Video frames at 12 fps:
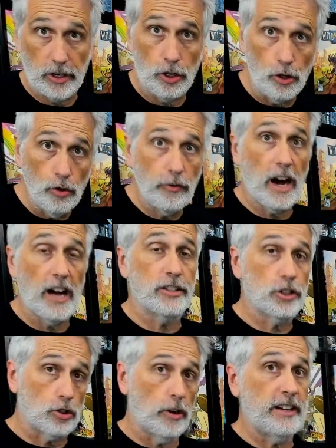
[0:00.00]
You've got
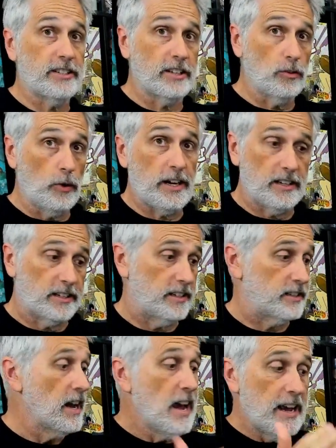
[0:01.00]
strengths and weaknesses.